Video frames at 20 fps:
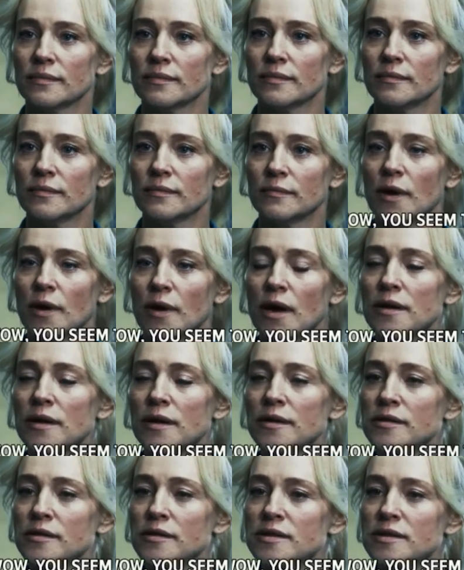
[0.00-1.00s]
them
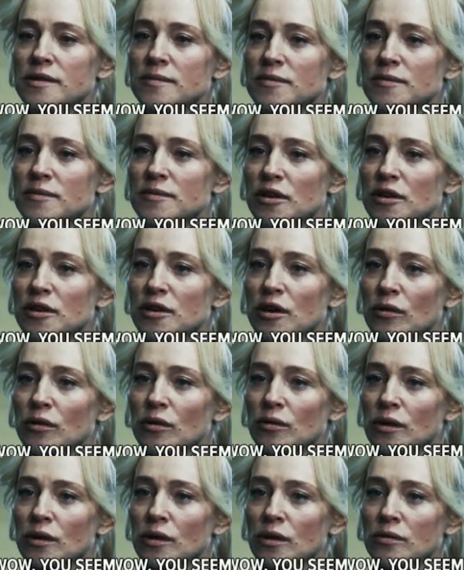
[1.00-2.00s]
navigate internal
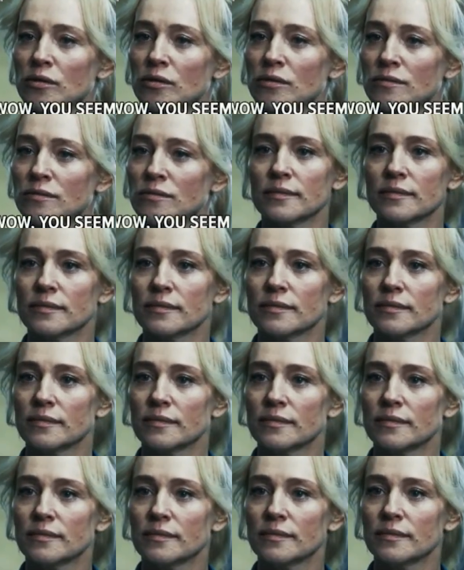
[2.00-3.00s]
conversations.
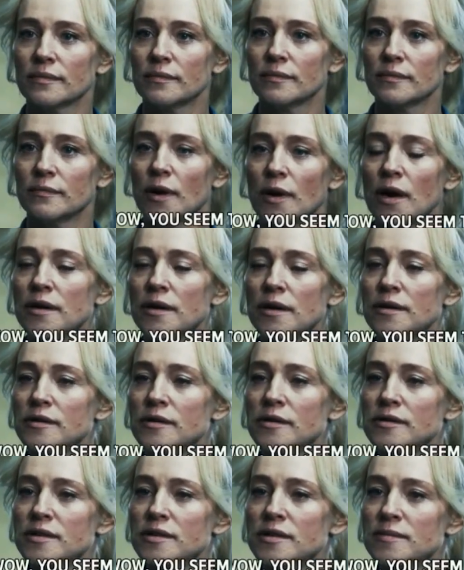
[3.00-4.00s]

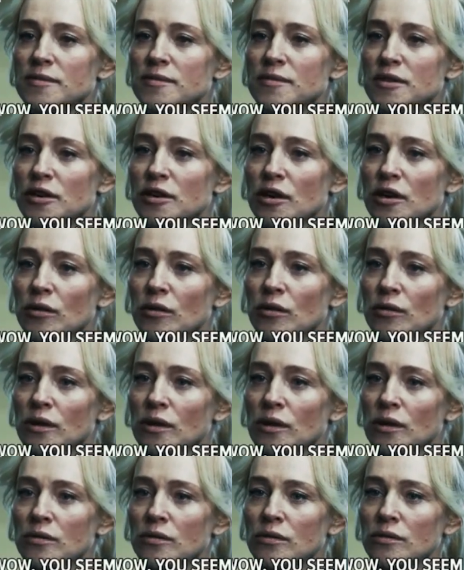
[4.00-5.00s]
Finally, industry
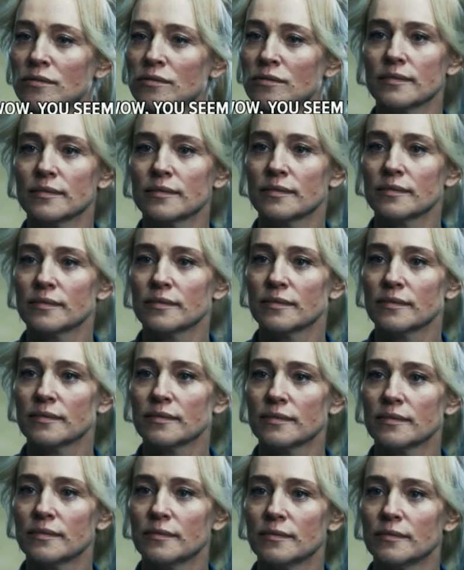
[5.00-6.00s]
knowledge, super
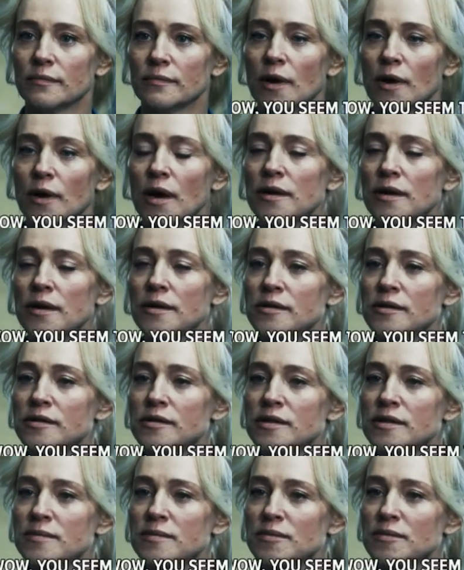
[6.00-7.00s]
important.
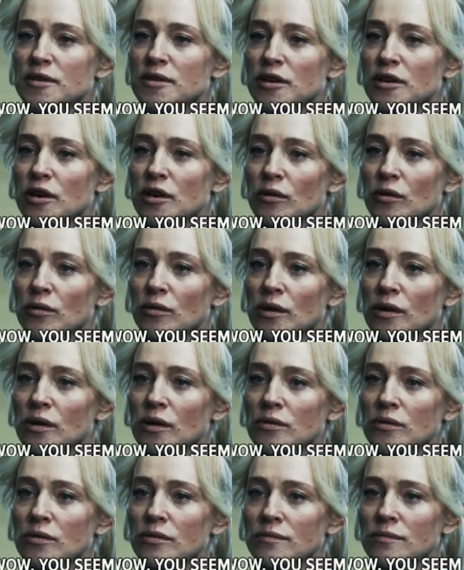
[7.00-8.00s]
If you're selling in
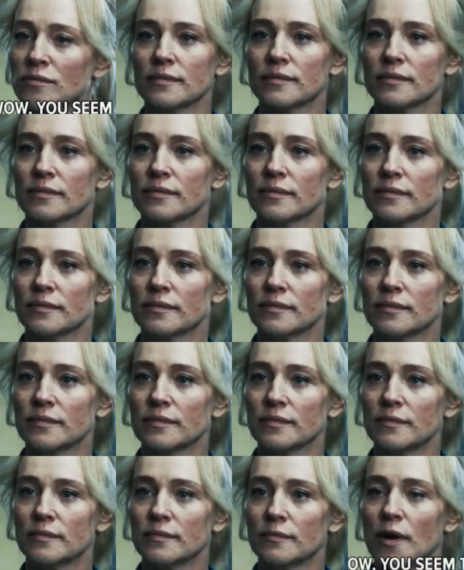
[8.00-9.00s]
specific verticals,
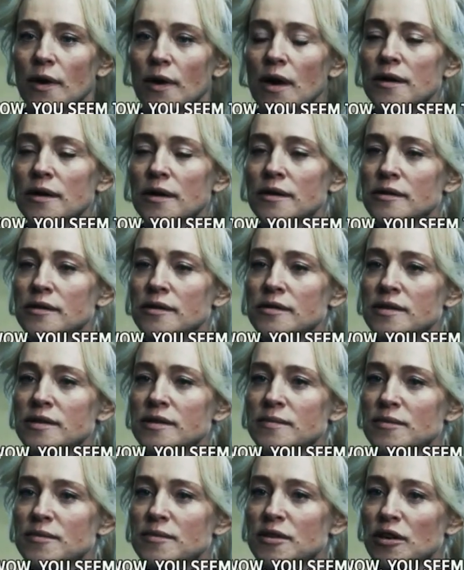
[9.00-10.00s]
try and understand what the
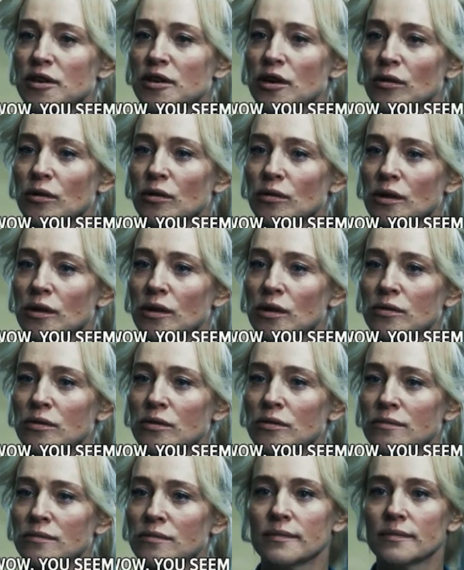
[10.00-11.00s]
competition looks like.
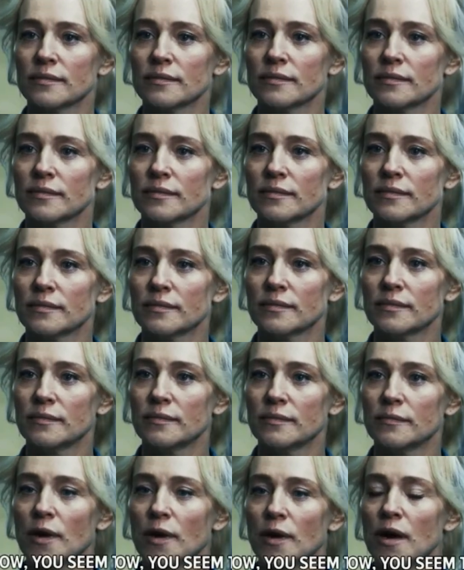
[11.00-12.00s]
What's the innovation?
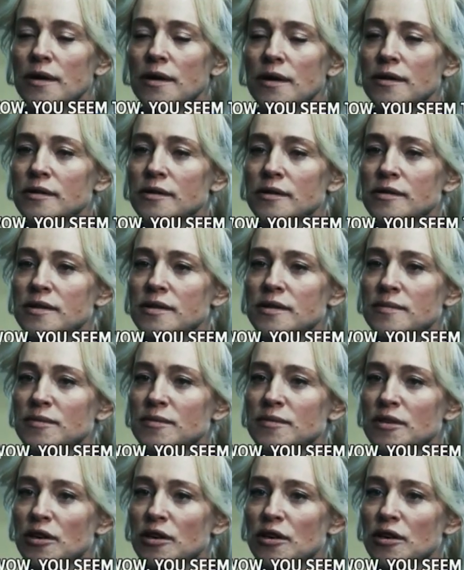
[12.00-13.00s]
What's the biggest threat?